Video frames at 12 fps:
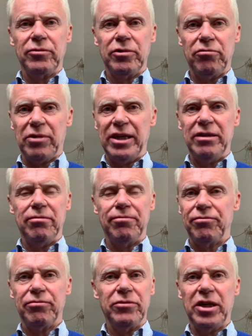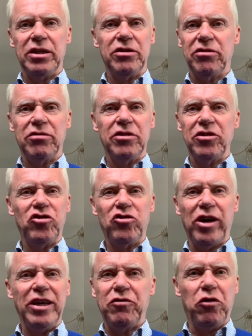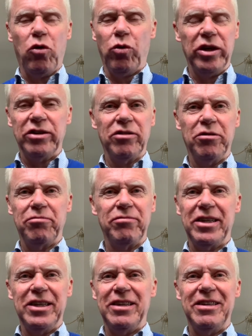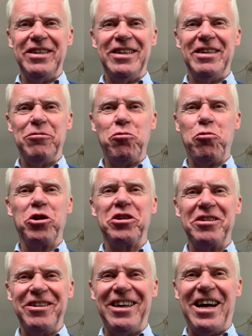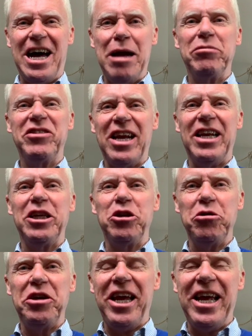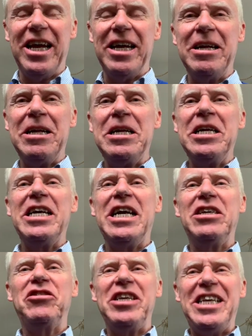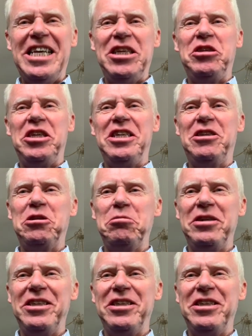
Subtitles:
right? That is straightforward. So what I'm telling you here is easy to be